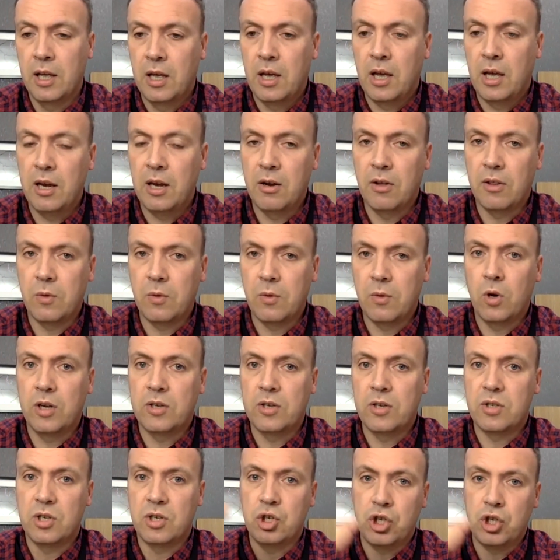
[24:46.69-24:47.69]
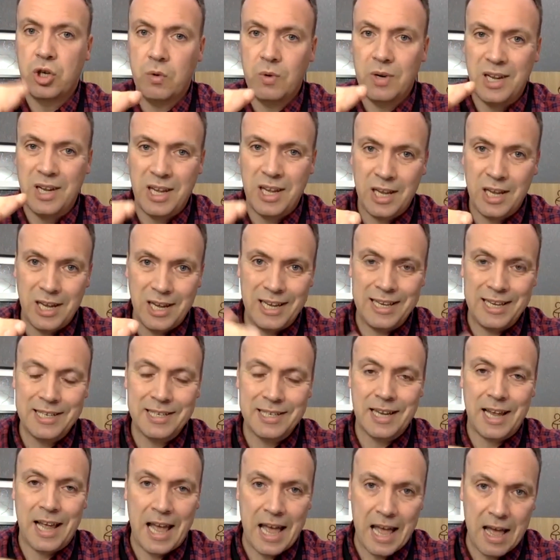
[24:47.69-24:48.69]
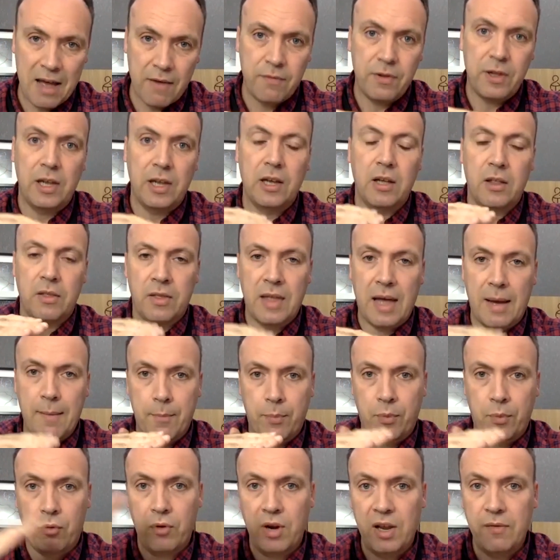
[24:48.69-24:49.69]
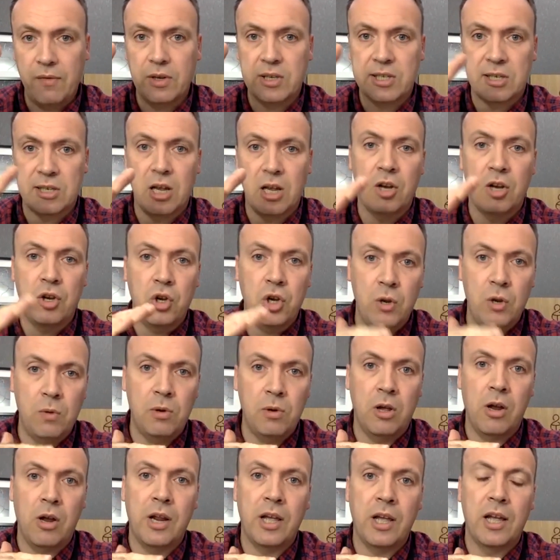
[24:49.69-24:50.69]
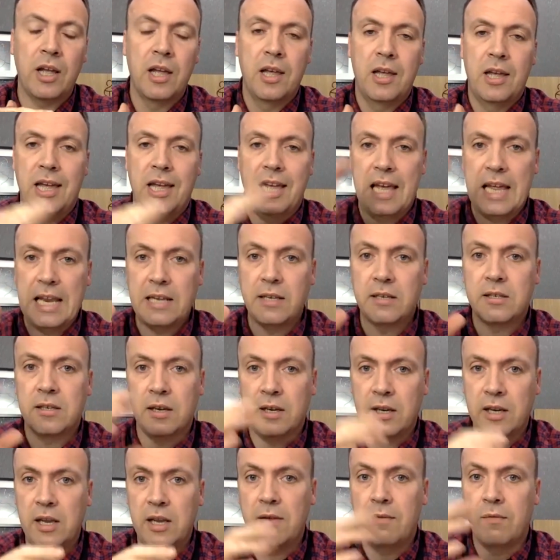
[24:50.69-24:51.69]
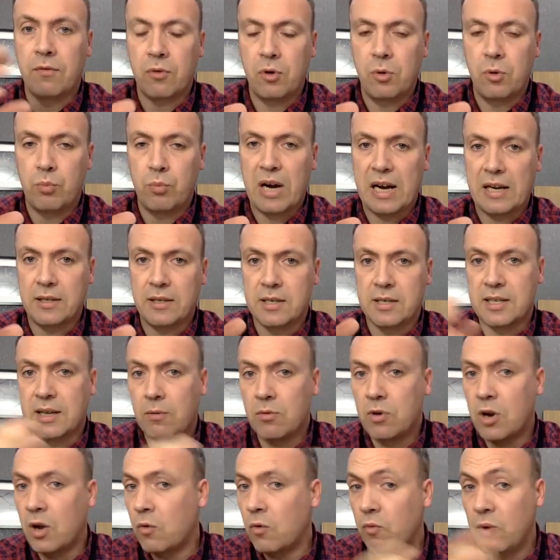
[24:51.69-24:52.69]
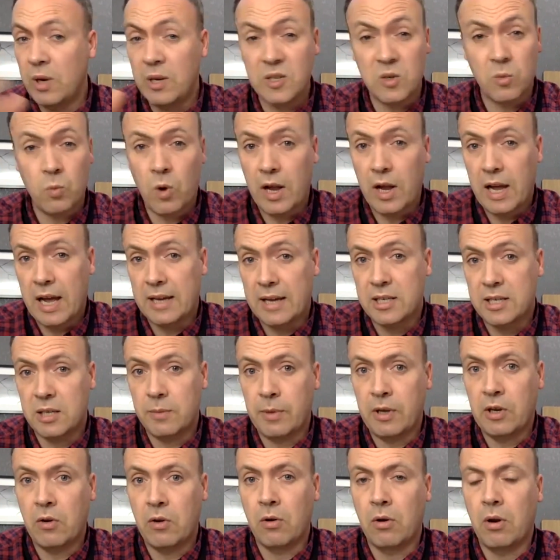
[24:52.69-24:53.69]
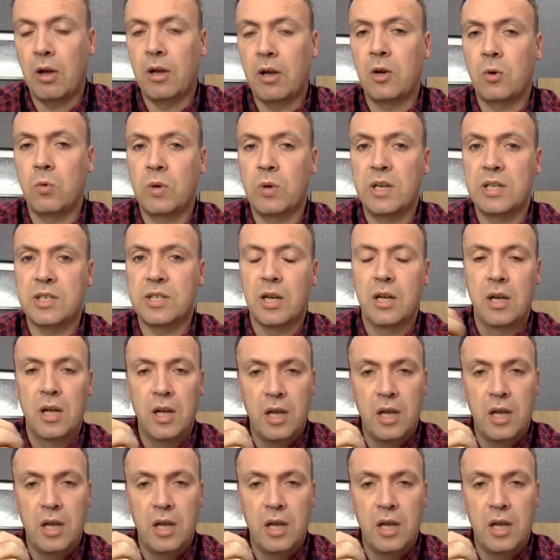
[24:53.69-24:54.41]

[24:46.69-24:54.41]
In other words, the student here is having that previous and new learning interleave through practice. Now, no reason why it has to be an online quiz.